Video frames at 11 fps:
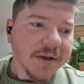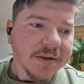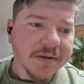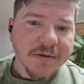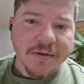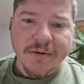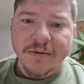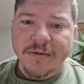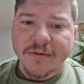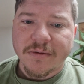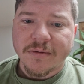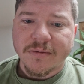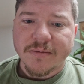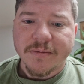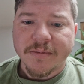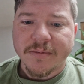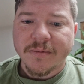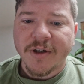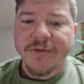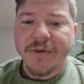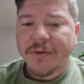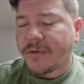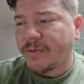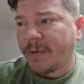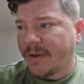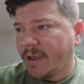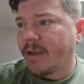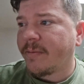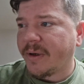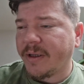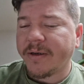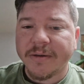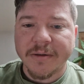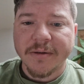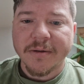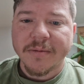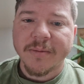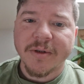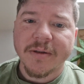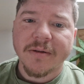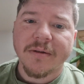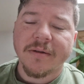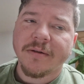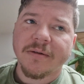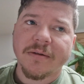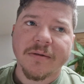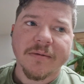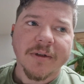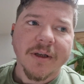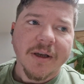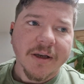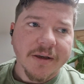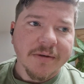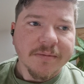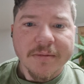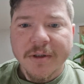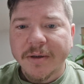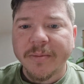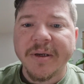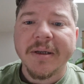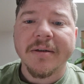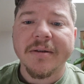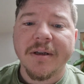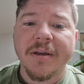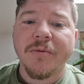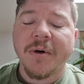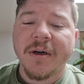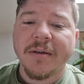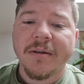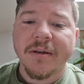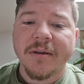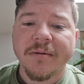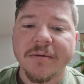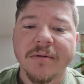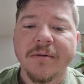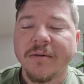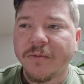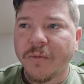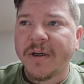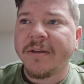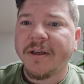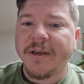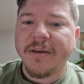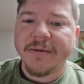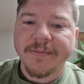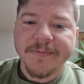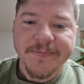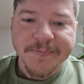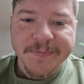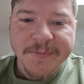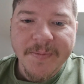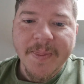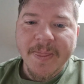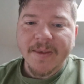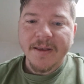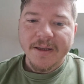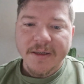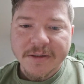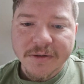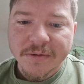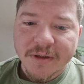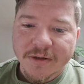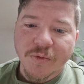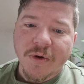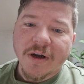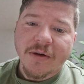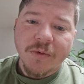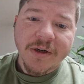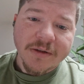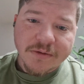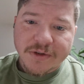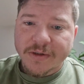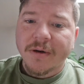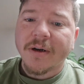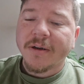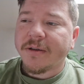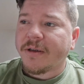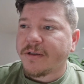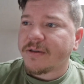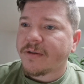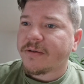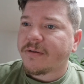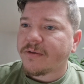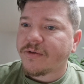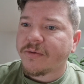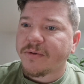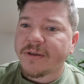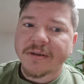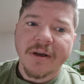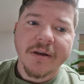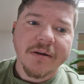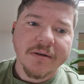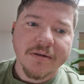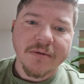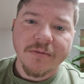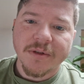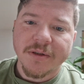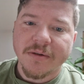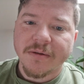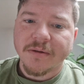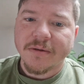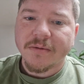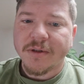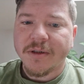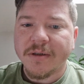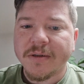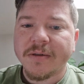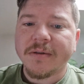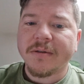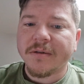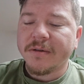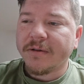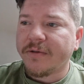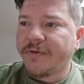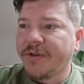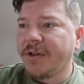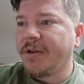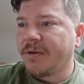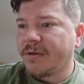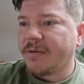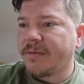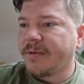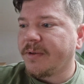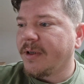So my videos will get better, but hey, a better day one than one day. So that's why I wanted to start it as soon as I could with this video.